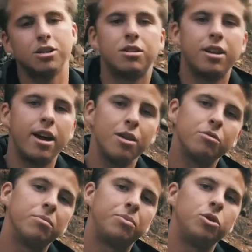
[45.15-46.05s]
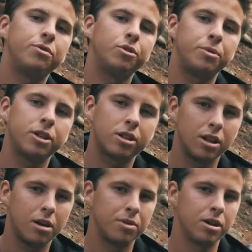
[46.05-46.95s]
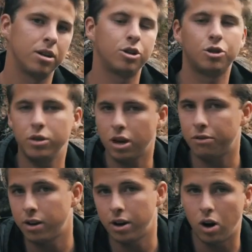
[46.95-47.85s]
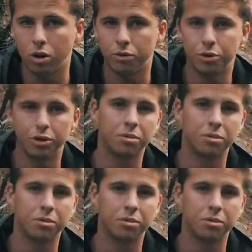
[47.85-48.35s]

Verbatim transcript: So today, we're in beautiful British Columbia, shooting our friend Oliver